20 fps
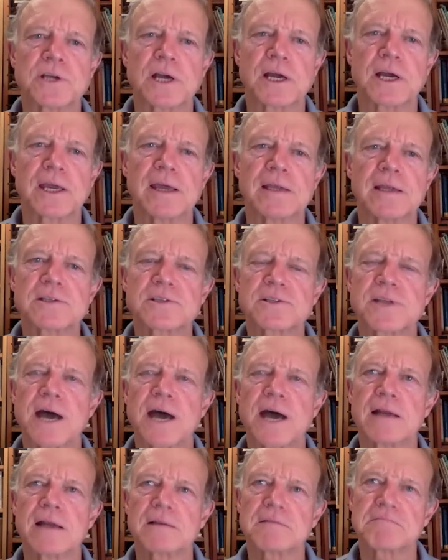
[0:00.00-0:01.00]
against
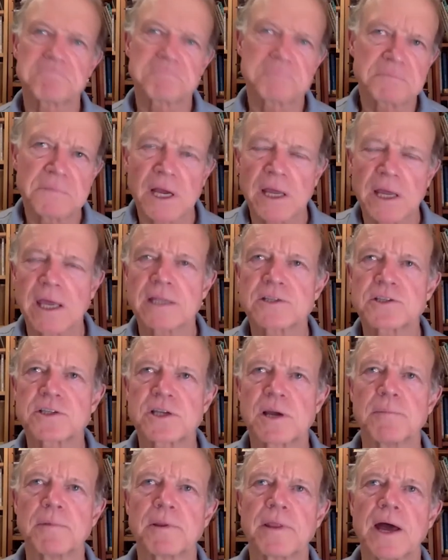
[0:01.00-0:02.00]
that, against
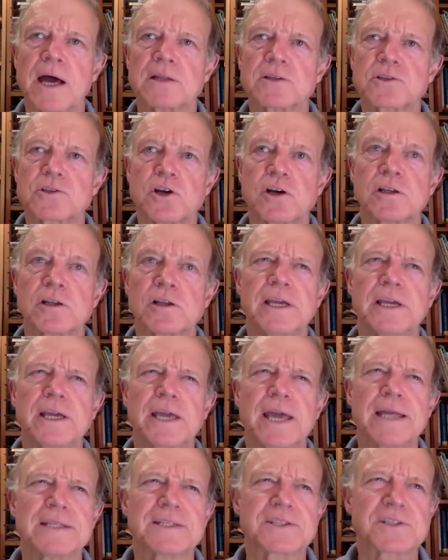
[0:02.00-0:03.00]
some of that, certainly
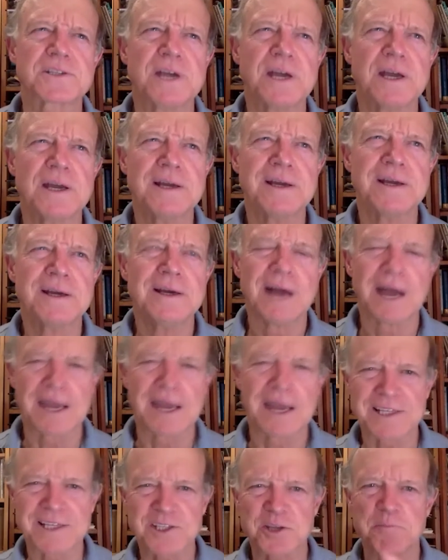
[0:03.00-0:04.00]
against
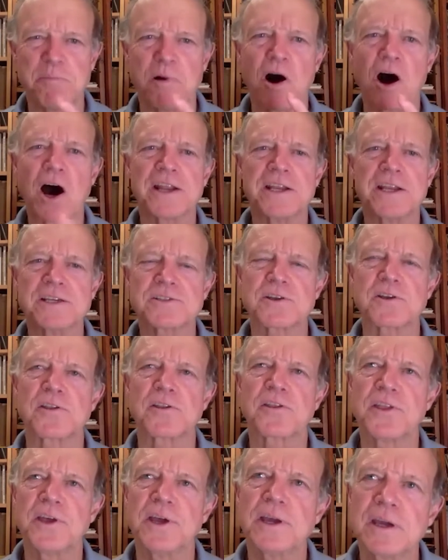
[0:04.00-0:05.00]
the body as a
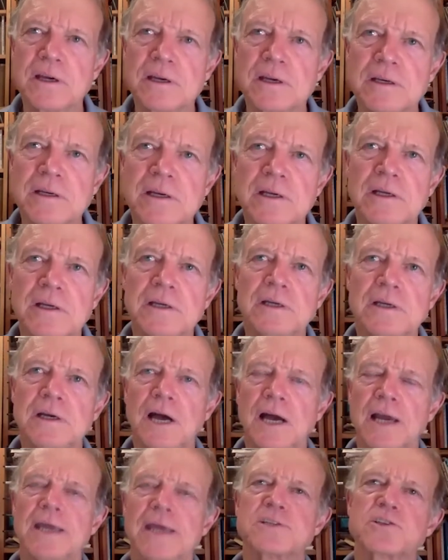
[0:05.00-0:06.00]
thing,
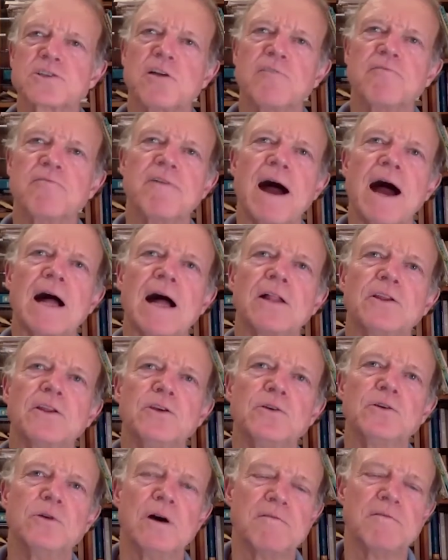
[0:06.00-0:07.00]
against our
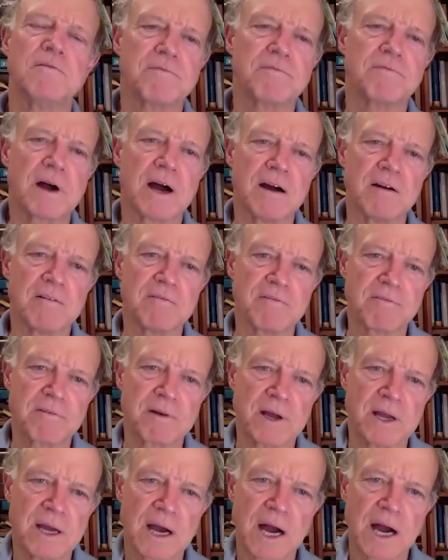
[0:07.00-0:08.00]
value of
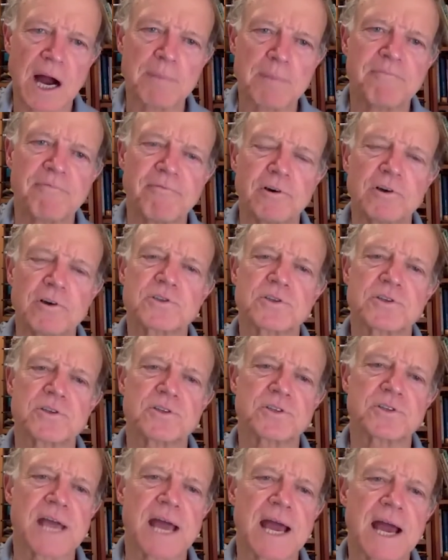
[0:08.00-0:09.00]
up
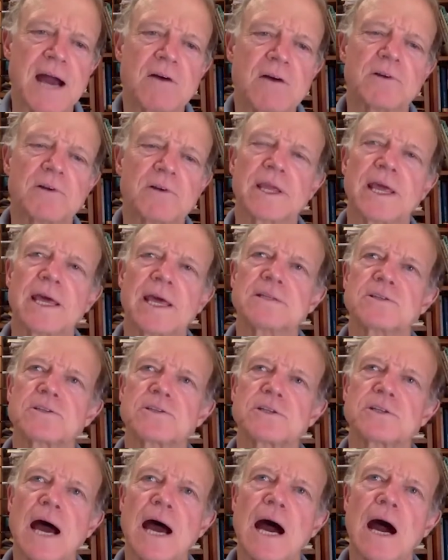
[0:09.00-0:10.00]
versus down,
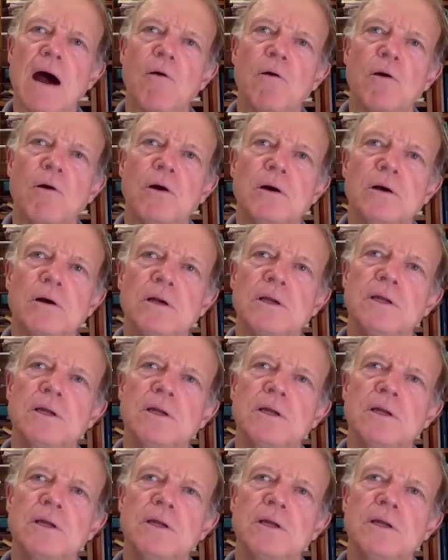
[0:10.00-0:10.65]
against our